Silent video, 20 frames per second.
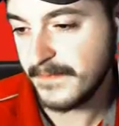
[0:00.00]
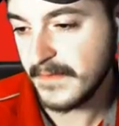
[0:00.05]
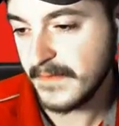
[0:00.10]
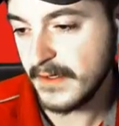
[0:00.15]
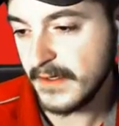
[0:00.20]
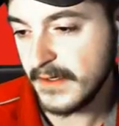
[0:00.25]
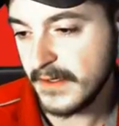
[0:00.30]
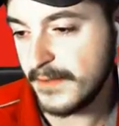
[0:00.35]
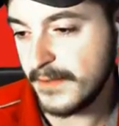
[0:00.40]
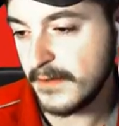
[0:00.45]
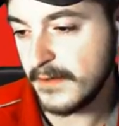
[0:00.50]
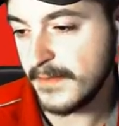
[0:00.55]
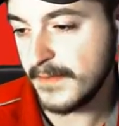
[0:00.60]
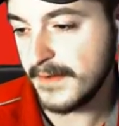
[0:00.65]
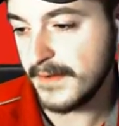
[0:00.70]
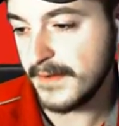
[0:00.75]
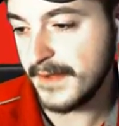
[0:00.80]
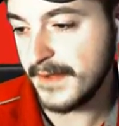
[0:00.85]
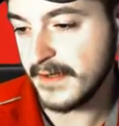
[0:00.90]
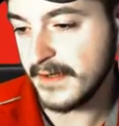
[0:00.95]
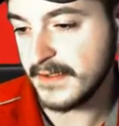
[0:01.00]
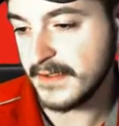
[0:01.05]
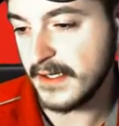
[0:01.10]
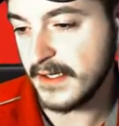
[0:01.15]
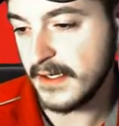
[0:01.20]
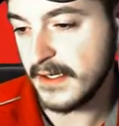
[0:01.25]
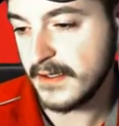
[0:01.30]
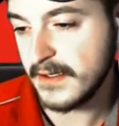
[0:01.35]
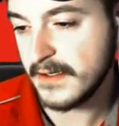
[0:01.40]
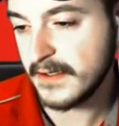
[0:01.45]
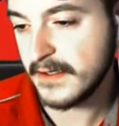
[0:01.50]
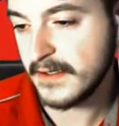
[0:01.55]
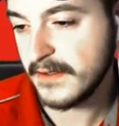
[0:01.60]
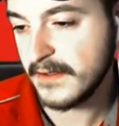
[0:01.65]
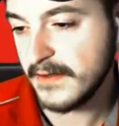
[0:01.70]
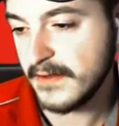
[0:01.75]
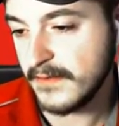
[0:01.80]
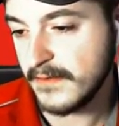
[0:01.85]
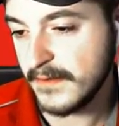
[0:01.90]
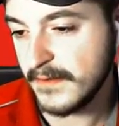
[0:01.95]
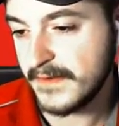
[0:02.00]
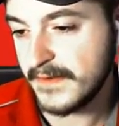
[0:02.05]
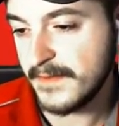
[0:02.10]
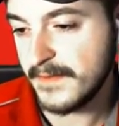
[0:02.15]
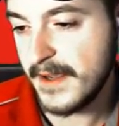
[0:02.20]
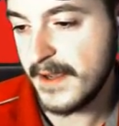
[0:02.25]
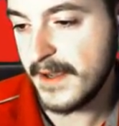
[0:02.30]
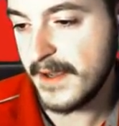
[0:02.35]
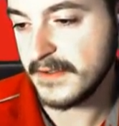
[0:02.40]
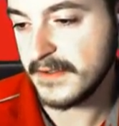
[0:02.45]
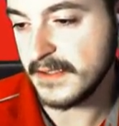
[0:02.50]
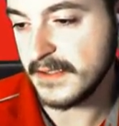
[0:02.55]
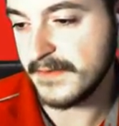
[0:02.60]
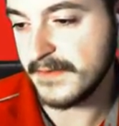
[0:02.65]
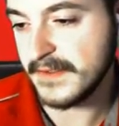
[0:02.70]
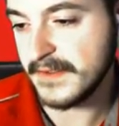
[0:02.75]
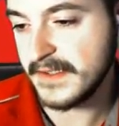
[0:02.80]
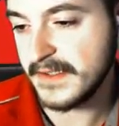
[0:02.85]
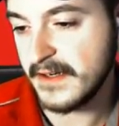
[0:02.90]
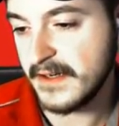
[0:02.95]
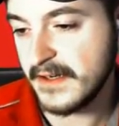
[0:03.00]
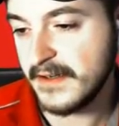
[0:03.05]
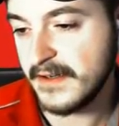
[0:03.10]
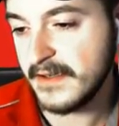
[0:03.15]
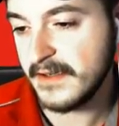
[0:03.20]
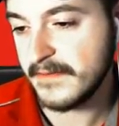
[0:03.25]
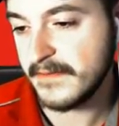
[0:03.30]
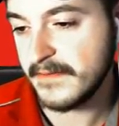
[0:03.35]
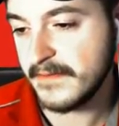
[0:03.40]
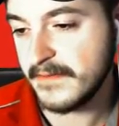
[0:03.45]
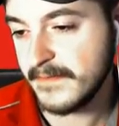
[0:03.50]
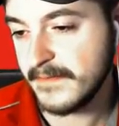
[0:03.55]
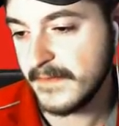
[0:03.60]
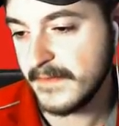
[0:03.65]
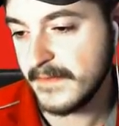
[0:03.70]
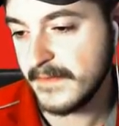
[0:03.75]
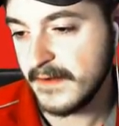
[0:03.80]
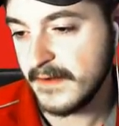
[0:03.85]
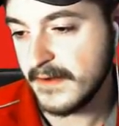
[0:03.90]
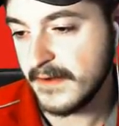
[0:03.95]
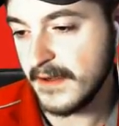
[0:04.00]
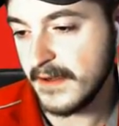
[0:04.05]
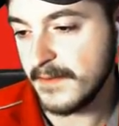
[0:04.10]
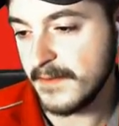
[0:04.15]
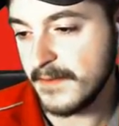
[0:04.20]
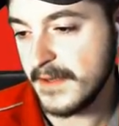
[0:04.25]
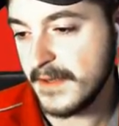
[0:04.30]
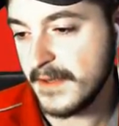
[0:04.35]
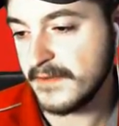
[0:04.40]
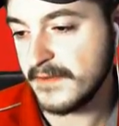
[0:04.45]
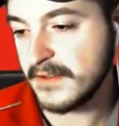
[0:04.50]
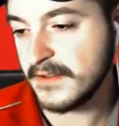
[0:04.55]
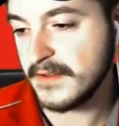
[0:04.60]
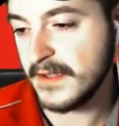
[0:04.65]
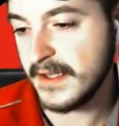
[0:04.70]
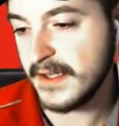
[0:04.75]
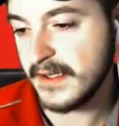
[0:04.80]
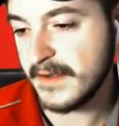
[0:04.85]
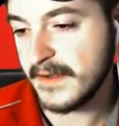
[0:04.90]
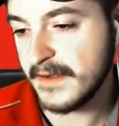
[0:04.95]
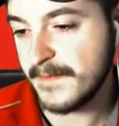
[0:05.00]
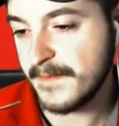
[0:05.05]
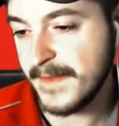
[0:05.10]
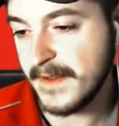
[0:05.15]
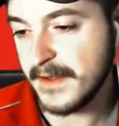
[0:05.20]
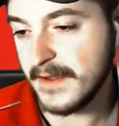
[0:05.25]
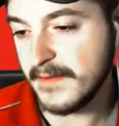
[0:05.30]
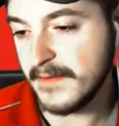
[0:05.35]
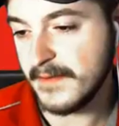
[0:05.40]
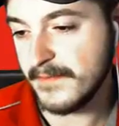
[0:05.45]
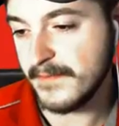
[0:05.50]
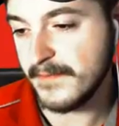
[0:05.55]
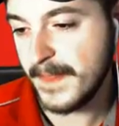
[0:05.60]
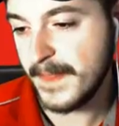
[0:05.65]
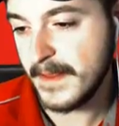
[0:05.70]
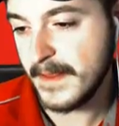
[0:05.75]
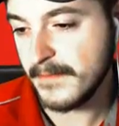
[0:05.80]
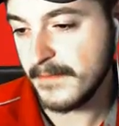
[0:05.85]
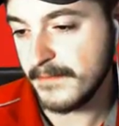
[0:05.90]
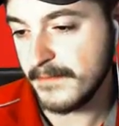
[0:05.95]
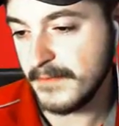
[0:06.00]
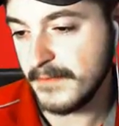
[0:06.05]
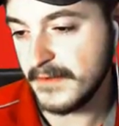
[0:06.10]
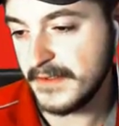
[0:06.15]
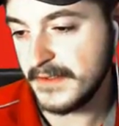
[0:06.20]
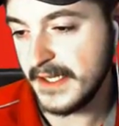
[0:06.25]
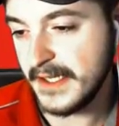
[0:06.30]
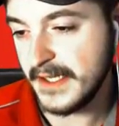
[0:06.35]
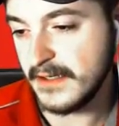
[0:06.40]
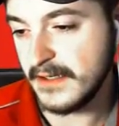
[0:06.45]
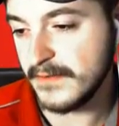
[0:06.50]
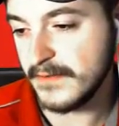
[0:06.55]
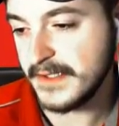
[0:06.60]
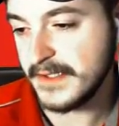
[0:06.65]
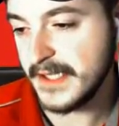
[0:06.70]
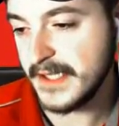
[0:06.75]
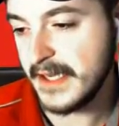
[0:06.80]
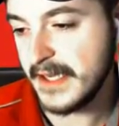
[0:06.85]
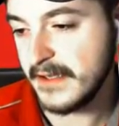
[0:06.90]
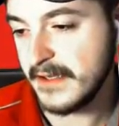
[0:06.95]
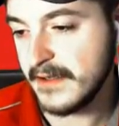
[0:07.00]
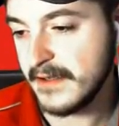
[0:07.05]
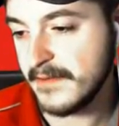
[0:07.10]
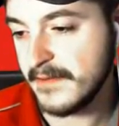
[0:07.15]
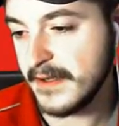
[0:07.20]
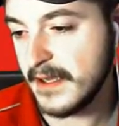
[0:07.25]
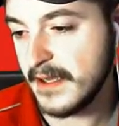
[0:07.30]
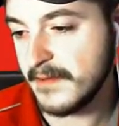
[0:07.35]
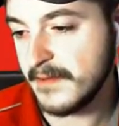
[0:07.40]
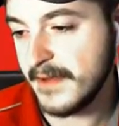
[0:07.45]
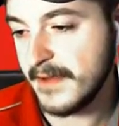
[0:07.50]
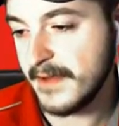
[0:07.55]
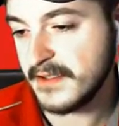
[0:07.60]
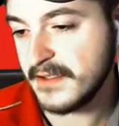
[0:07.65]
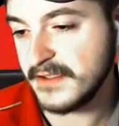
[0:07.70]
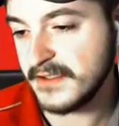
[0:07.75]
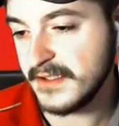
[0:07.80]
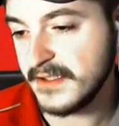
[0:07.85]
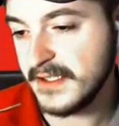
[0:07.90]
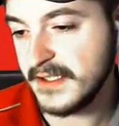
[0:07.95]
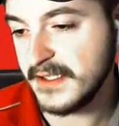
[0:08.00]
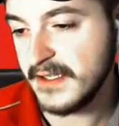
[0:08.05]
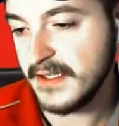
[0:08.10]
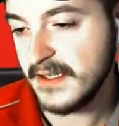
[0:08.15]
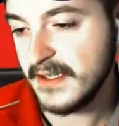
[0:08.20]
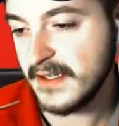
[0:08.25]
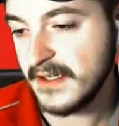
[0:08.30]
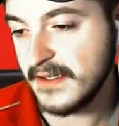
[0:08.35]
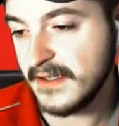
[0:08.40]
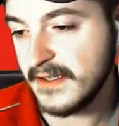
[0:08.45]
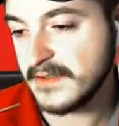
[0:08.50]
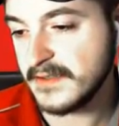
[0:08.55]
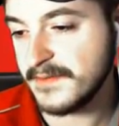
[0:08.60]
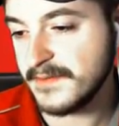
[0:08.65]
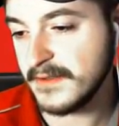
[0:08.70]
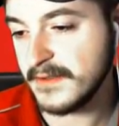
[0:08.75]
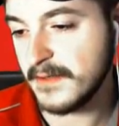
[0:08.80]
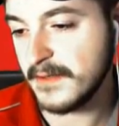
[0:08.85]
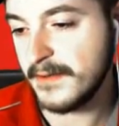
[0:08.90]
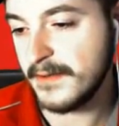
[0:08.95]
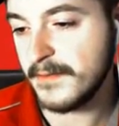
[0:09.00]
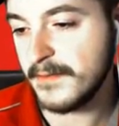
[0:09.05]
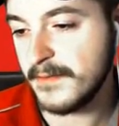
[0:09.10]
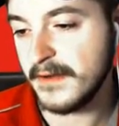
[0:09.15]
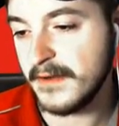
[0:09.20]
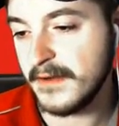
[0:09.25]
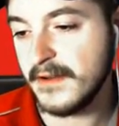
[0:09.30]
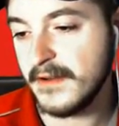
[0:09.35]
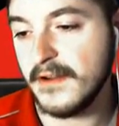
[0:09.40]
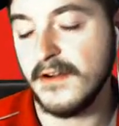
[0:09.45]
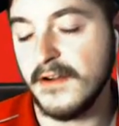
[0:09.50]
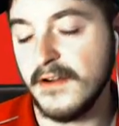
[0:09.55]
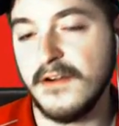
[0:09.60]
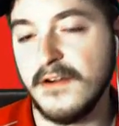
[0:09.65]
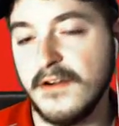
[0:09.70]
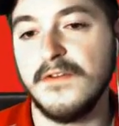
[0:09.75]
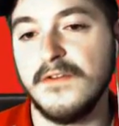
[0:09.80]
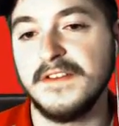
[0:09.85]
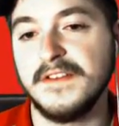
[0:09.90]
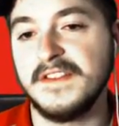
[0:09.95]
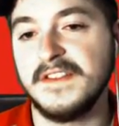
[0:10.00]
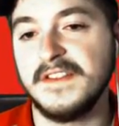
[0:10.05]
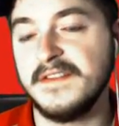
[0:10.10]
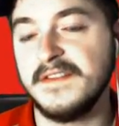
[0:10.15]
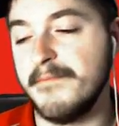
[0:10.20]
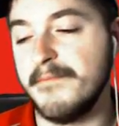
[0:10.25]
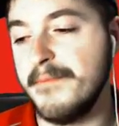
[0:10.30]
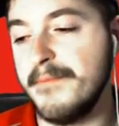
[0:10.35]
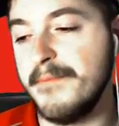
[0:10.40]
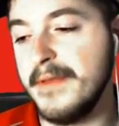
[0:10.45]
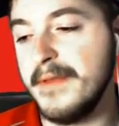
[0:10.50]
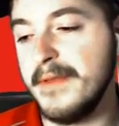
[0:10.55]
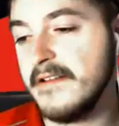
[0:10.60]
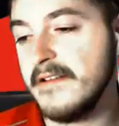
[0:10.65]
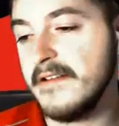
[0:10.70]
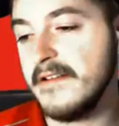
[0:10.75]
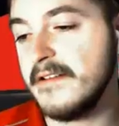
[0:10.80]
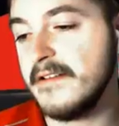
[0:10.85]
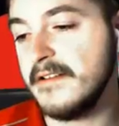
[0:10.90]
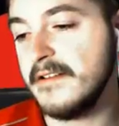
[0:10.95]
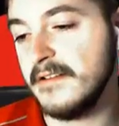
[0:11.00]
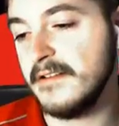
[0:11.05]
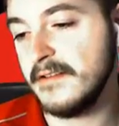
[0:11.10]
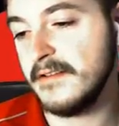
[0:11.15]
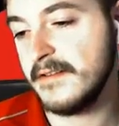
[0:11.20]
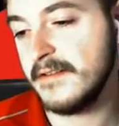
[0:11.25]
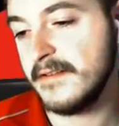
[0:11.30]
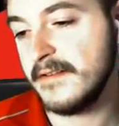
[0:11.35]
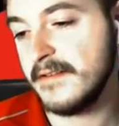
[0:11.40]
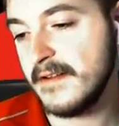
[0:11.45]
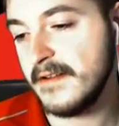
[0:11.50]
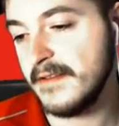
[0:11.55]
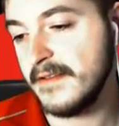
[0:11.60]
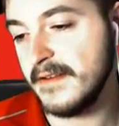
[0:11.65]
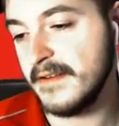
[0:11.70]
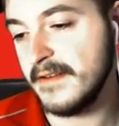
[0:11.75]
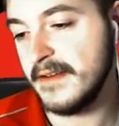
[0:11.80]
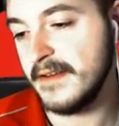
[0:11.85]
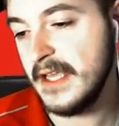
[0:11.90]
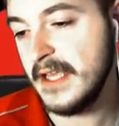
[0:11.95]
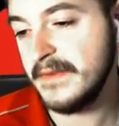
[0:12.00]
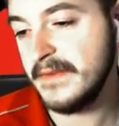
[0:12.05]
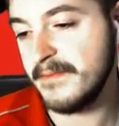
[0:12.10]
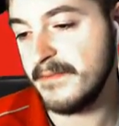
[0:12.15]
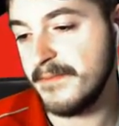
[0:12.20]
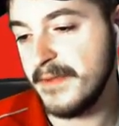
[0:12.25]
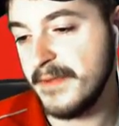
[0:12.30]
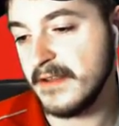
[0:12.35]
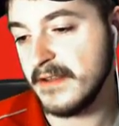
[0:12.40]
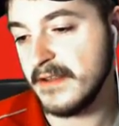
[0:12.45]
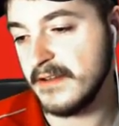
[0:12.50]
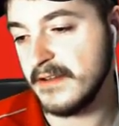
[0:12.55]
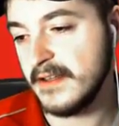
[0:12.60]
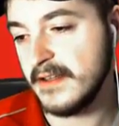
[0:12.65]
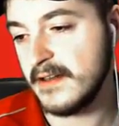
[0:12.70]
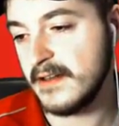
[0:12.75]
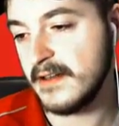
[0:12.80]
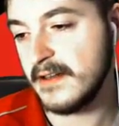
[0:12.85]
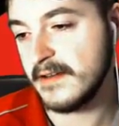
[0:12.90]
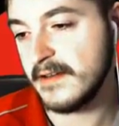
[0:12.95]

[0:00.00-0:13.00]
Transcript: A Pokemon that can talk? What's the matter? Something scare you? I might look like mutated Rattata, but I'm actually an expert on Pokemon. Oh, this is Bill. The name's Bill, huh?